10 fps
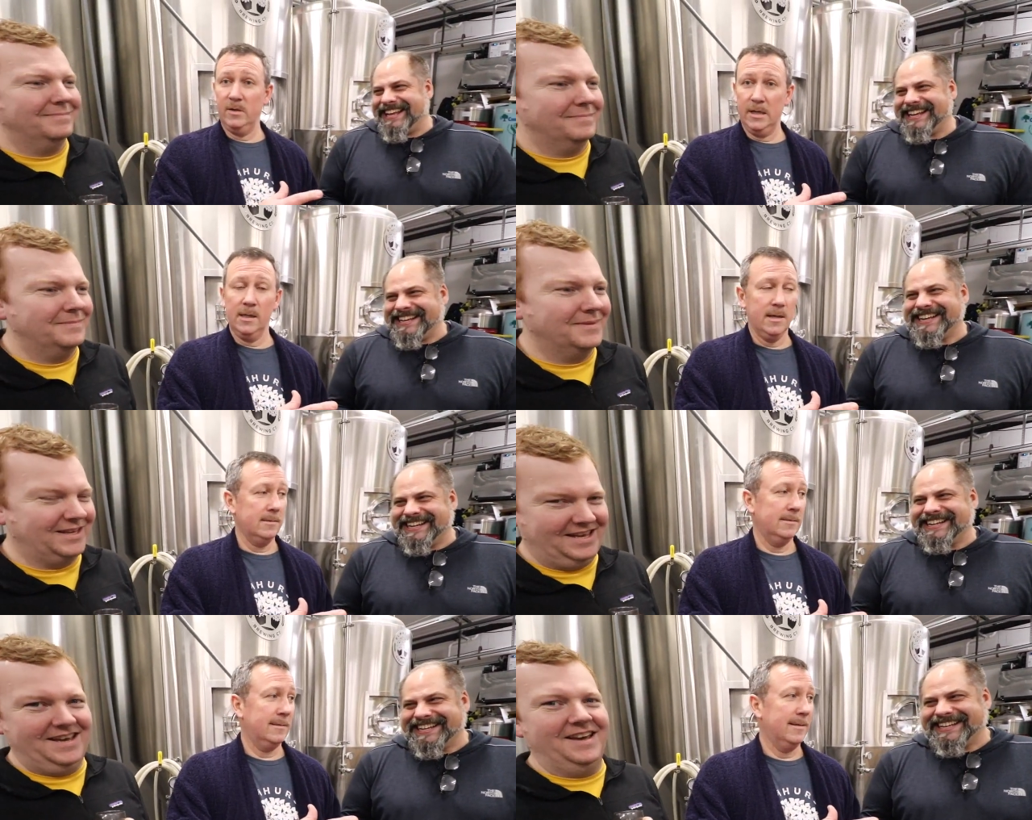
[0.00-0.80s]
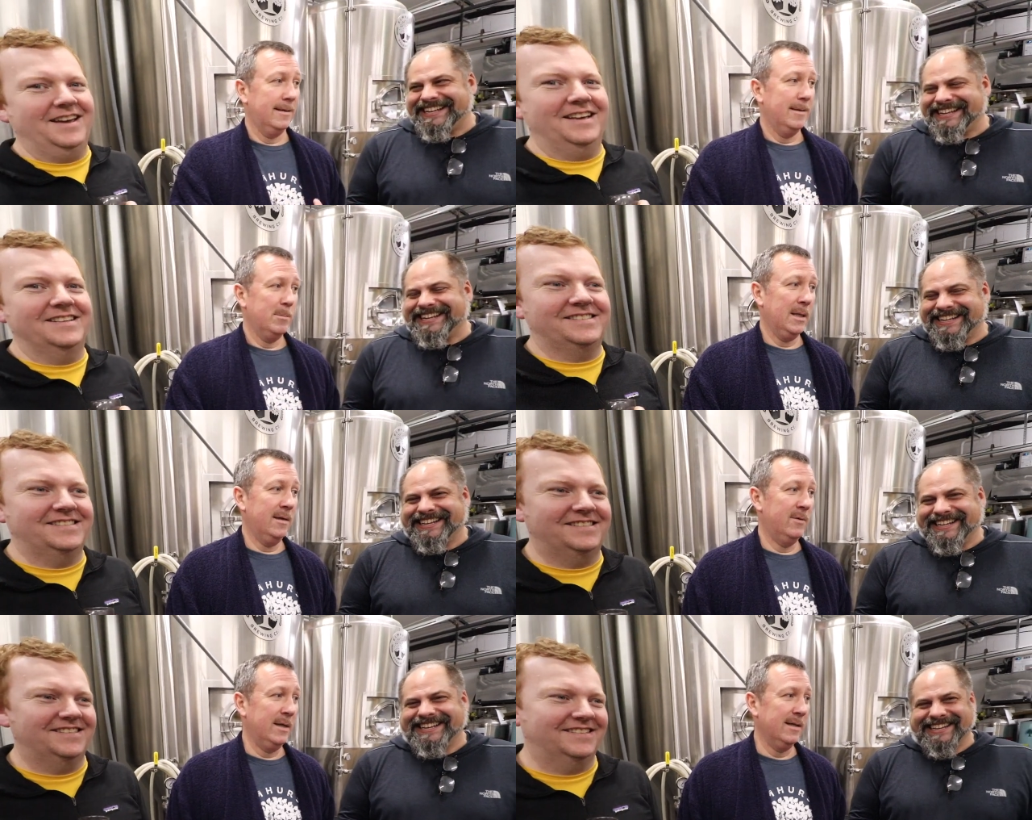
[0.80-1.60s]
Speaker 1: vanilla. Blood vanilla. Yeah, blood
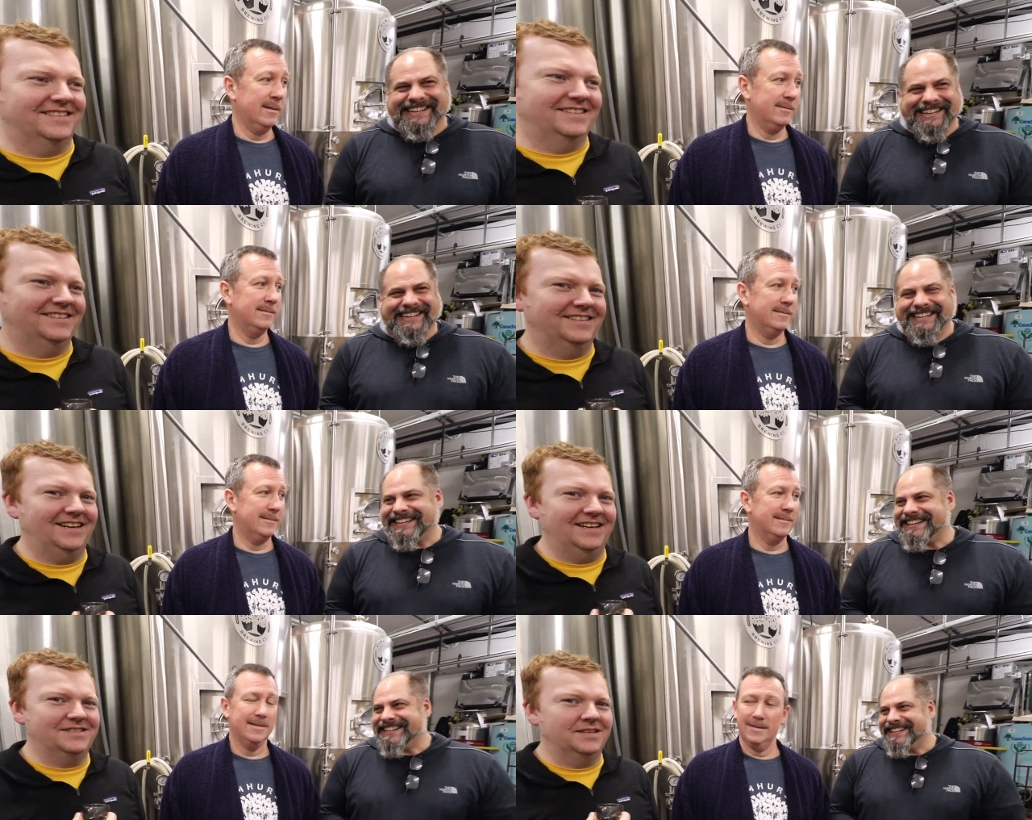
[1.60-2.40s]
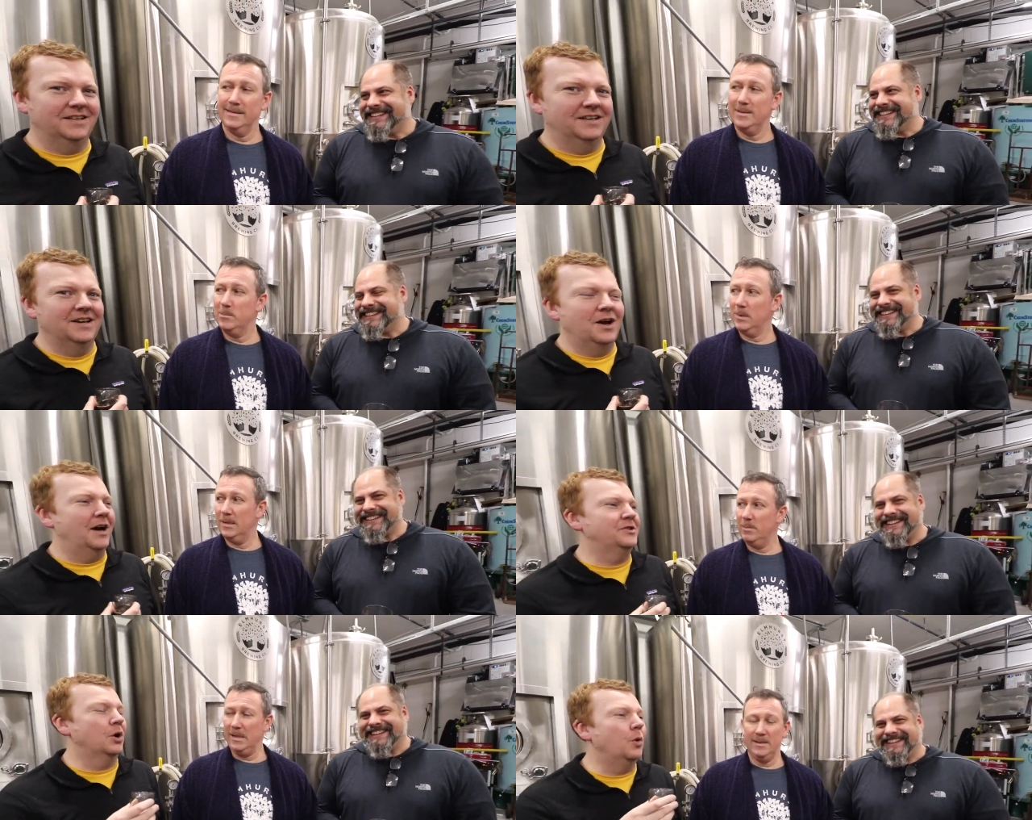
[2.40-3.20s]
vanilla. Blood beans. Yeah. Blood beans. All
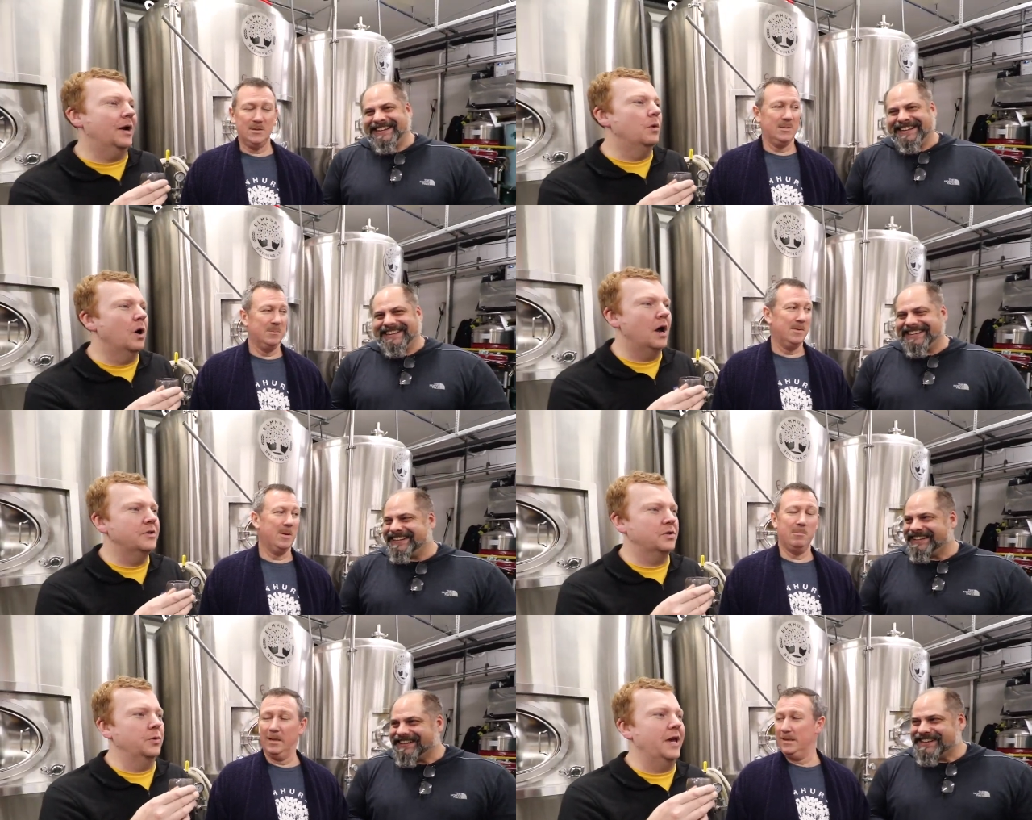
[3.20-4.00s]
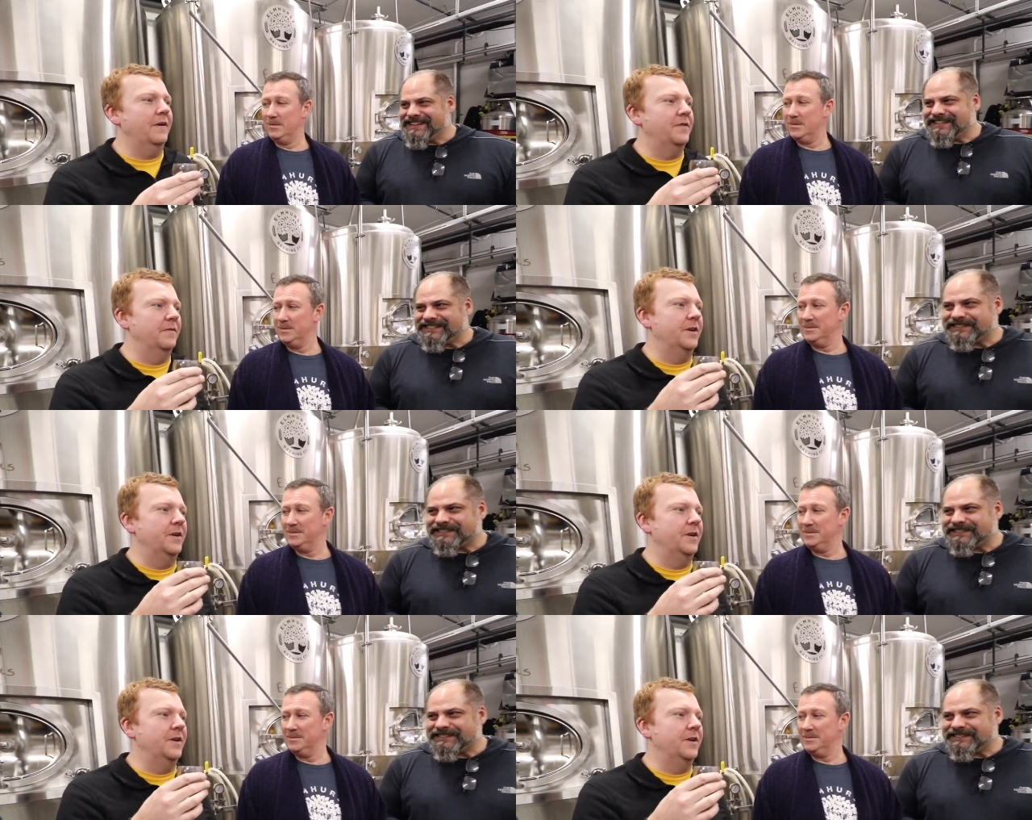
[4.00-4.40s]
right, so what? what so we have the